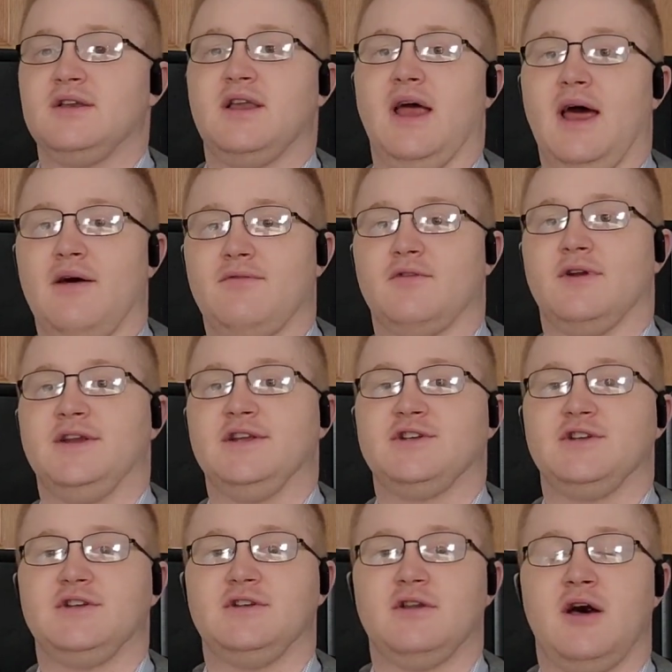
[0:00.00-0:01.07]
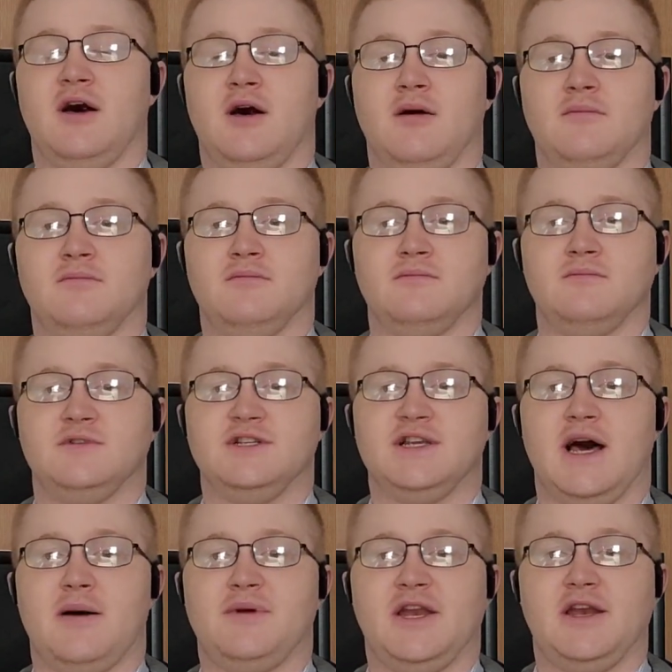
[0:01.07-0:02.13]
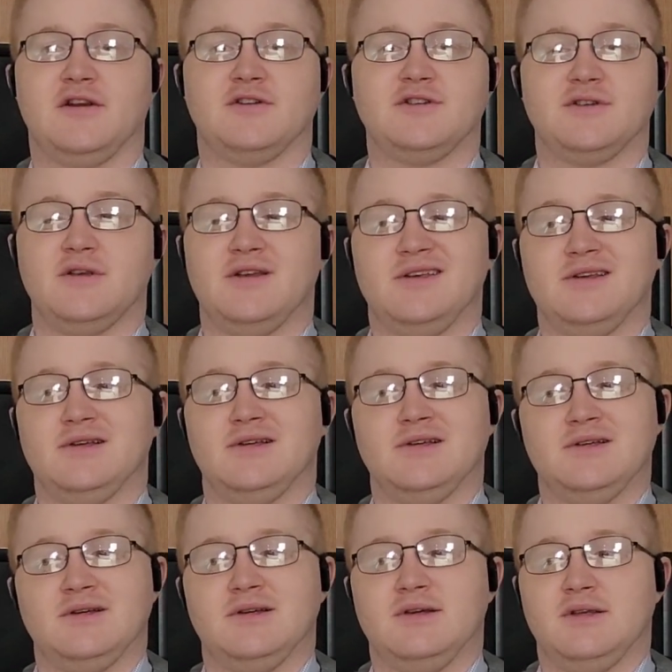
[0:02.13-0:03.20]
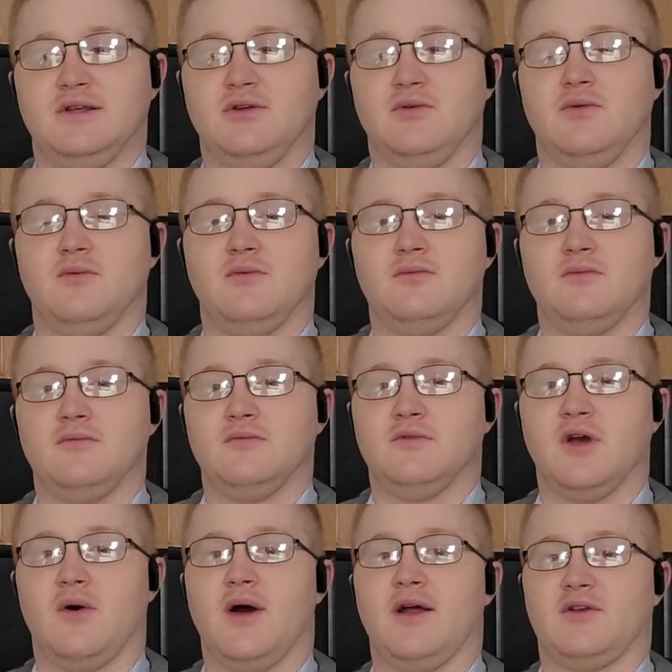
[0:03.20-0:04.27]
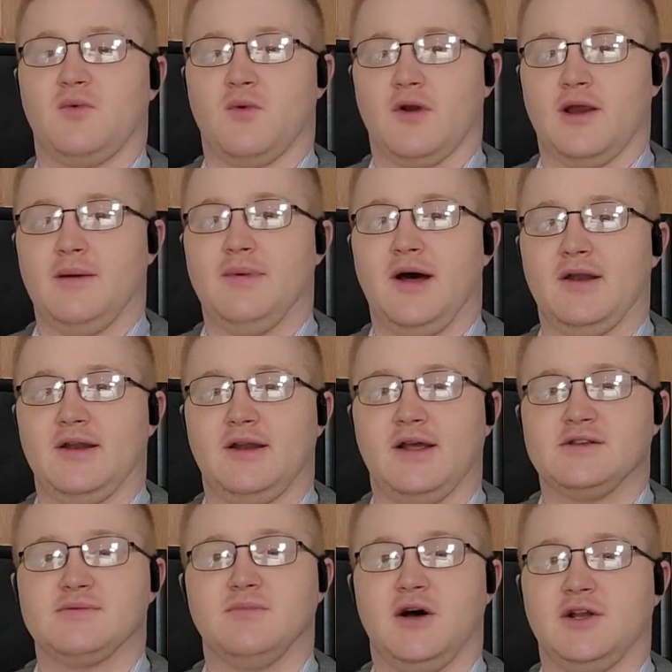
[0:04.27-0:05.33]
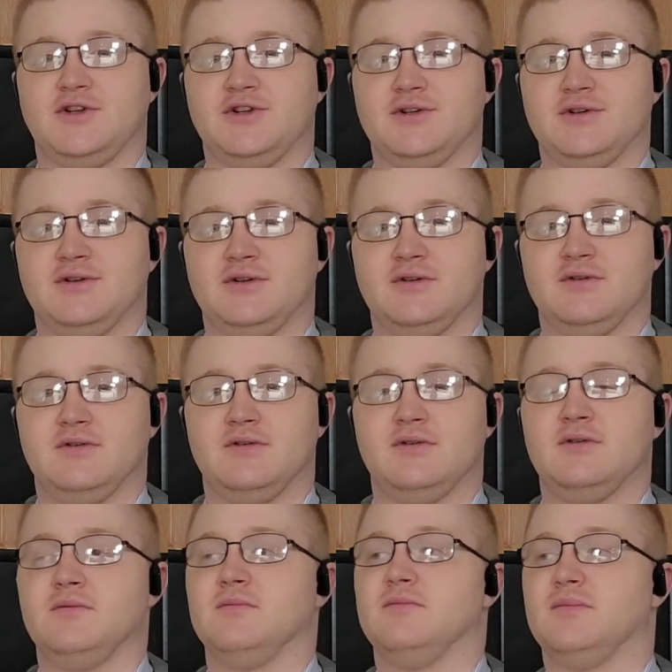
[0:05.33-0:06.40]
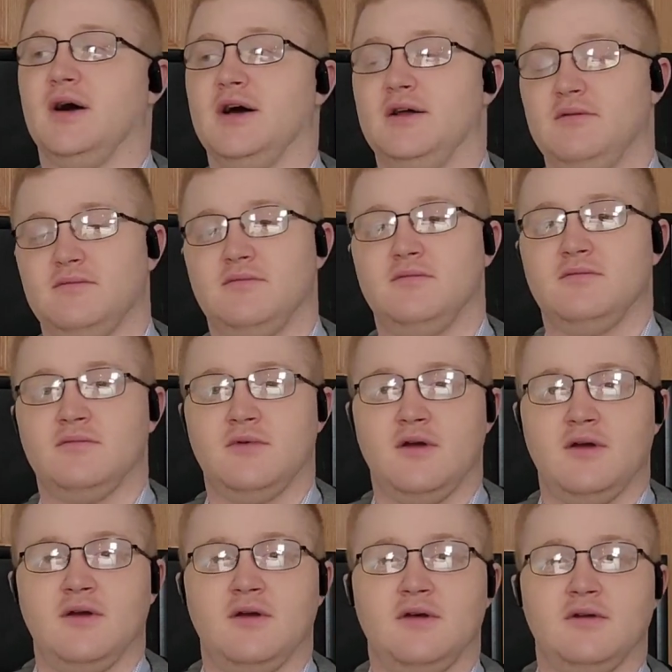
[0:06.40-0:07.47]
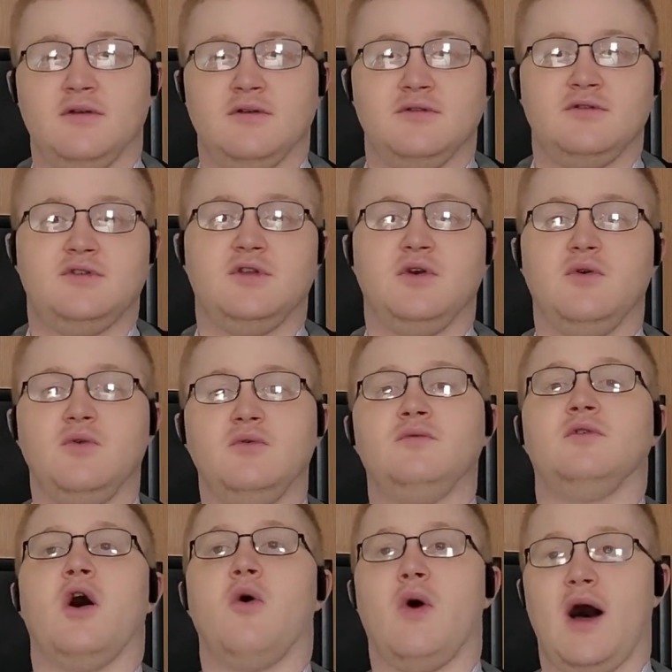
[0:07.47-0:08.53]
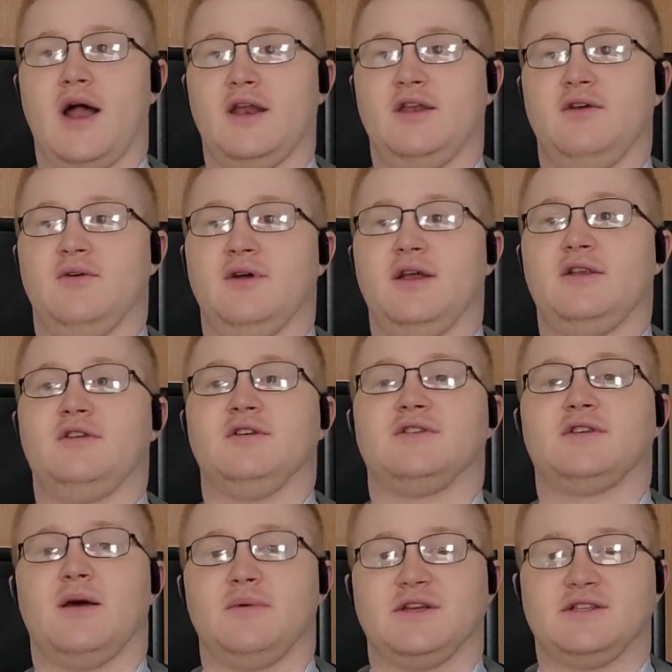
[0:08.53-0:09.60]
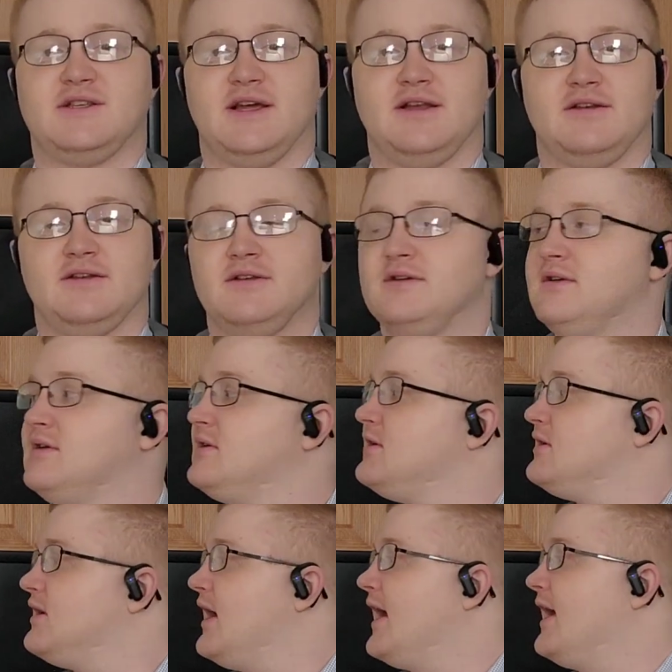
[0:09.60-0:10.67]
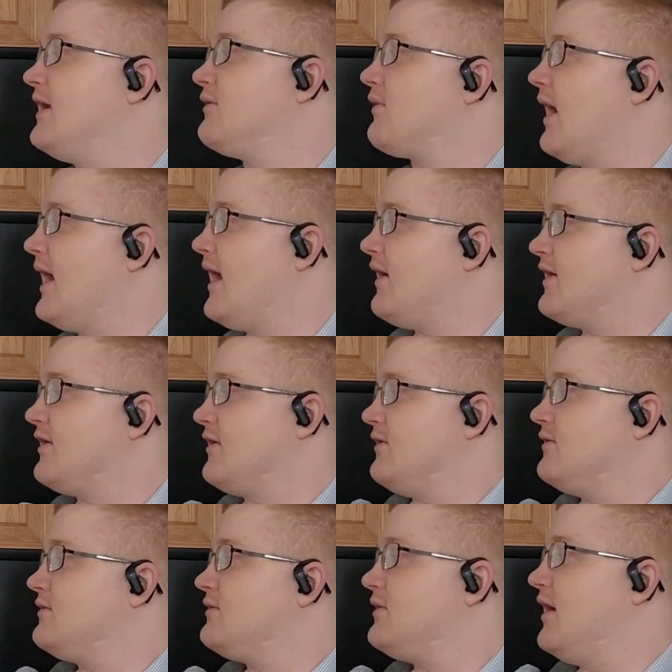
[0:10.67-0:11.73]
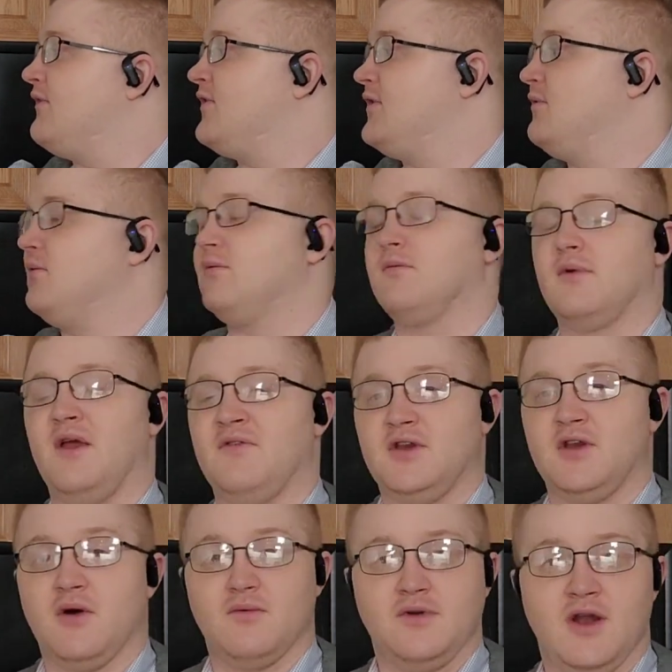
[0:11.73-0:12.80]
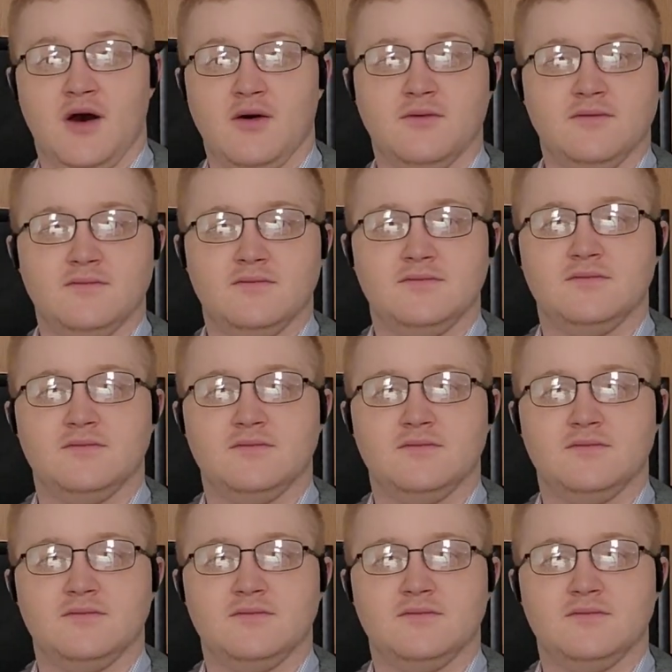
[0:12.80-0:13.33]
to have 3-digit denominators, you don't have to worry about it as much. But do know how to do it to some extent, and write out if you don't know,